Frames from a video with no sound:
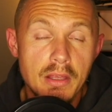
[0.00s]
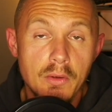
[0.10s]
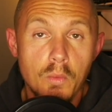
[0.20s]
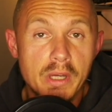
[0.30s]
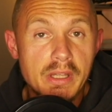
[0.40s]

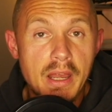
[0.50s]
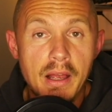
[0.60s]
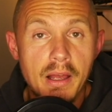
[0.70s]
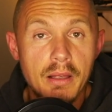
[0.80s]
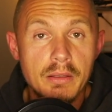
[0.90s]
What
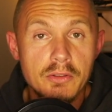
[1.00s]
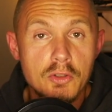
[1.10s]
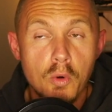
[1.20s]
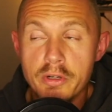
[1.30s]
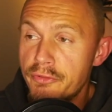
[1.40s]

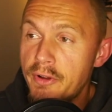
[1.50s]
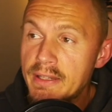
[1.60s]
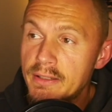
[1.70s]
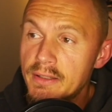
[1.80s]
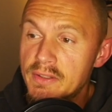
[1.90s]

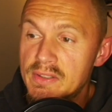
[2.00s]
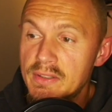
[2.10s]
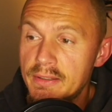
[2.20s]
quarterfinals